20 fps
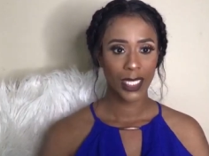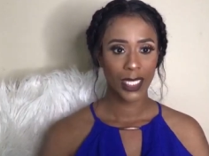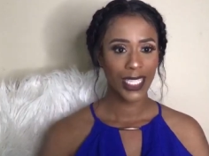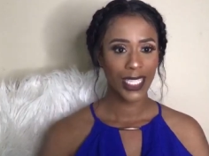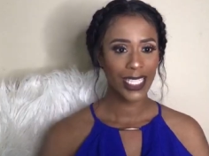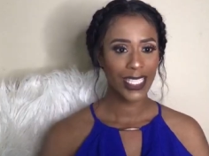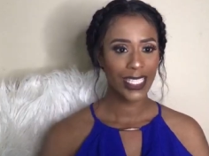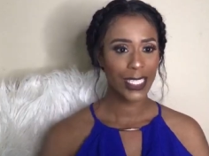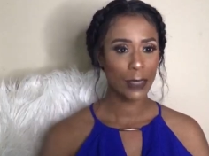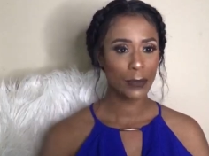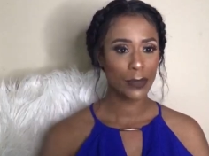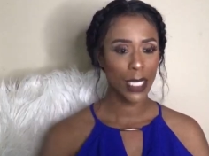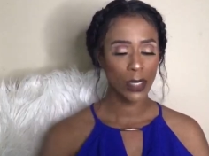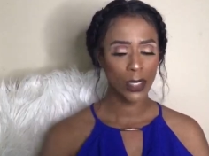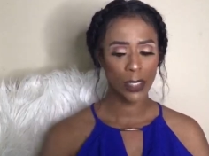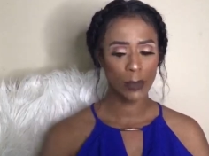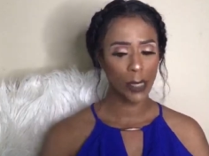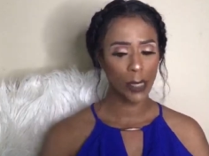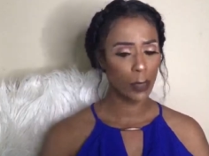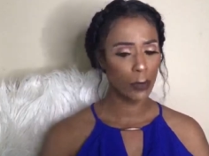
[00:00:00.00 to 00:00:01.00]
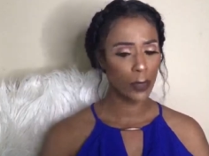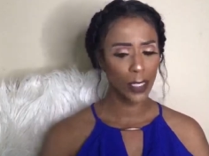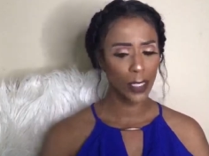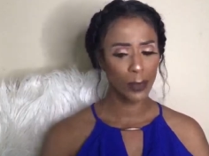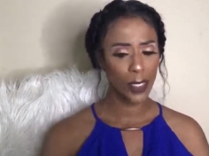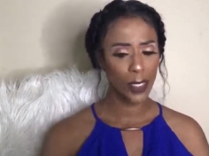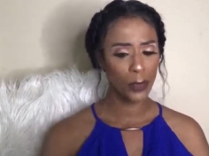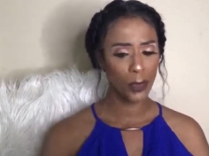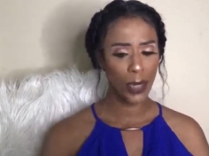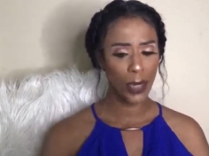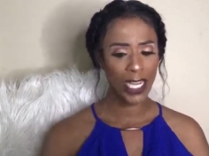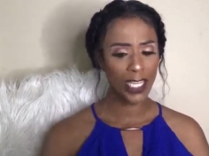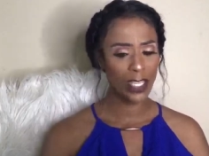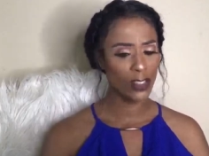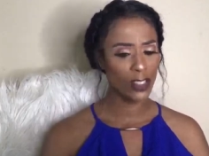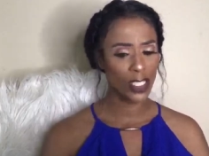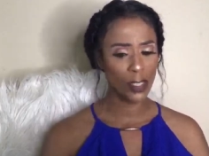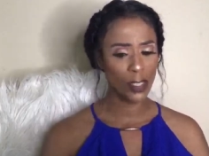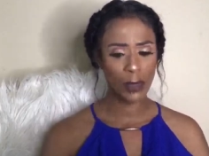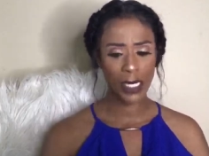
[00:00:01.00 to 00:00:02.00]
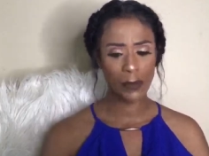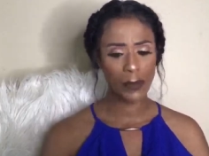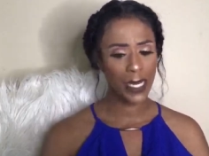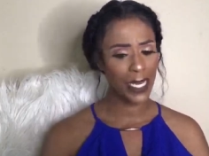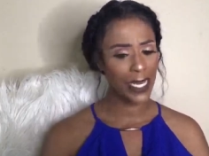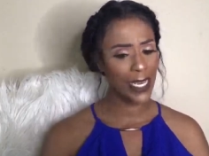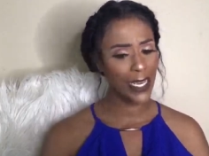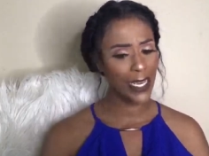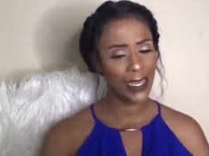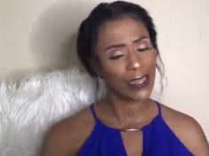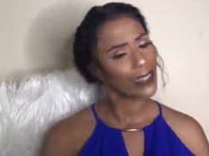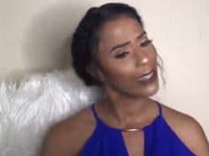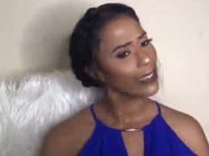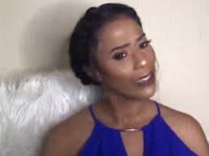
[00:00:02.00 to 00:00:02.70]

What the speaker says: let's stop talking about big people. I used to be big.